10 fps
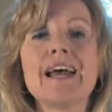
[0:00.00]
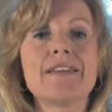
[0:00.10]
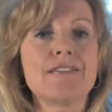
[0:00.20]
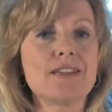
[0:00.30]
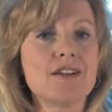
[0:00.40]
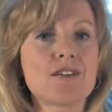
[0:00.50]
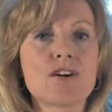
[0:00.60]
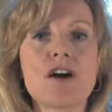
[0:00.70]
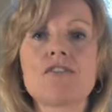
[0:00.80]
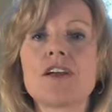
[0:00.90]
and
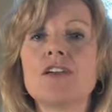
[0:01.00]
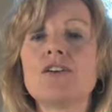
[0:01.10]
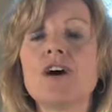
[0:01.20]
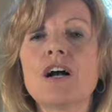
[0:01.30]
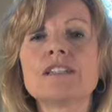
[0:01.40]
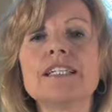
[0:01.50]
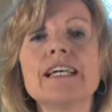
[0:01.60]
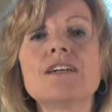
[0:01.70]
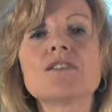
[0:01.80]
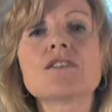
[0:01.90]
they're offering you
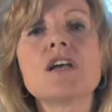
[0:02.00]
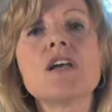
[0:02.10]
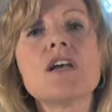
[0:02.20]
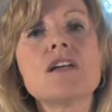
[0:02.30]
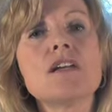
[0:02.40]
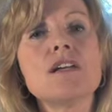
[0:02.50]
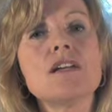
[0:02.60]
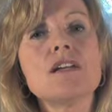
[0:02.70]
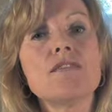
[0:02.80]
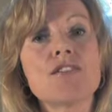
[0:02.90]
cocktails,
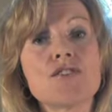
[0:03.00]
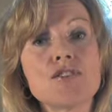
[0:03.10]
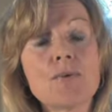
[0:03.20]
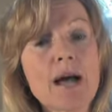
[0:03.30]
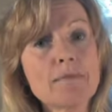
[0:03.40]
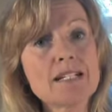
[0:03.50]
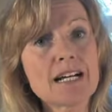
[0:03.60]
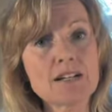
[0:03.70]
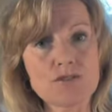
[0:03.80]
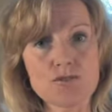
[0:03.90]
if there's no
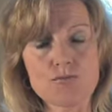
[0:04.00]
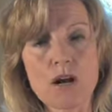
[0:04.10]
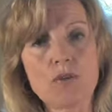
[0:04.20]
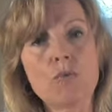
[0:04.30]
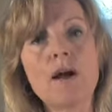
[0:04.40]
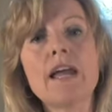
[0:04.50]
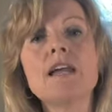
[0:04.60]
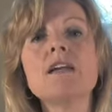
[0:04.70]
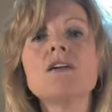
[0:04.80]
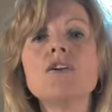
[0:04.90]
appetizers right
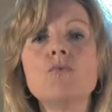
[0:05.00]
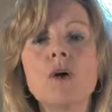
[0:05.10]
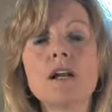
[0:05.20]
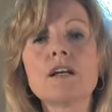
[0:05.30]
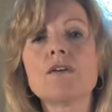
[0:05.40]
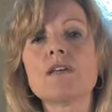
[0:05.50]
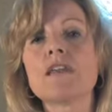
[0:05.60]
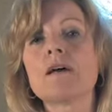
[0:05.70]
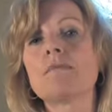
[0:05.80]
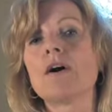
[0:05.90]
away, you want to go to
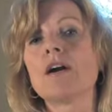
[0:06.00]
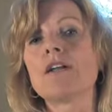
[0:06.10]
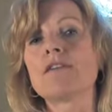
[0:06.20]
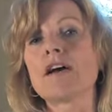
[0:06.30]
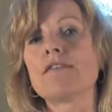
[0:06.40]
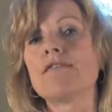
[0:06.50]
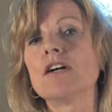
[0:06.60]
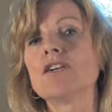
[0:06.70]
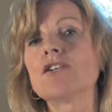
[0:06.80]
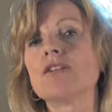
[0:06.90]
that party or that
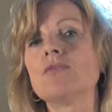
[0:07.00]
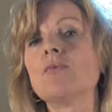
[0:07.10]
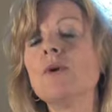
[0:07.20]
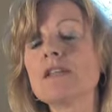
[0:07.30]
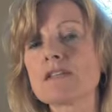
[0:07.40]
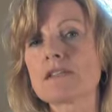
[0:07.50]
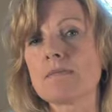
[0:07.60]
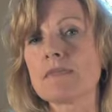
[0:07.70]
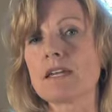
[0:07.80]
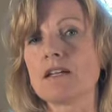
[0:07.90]
function with
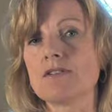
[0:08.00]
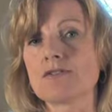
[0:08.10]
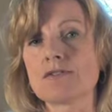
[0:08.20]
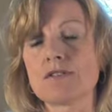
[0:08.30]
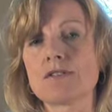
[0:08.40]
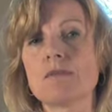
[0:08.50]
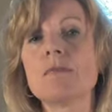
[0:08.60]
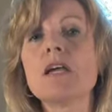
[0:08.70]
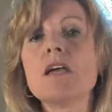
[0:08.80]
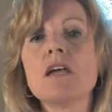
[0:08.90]
something in your system.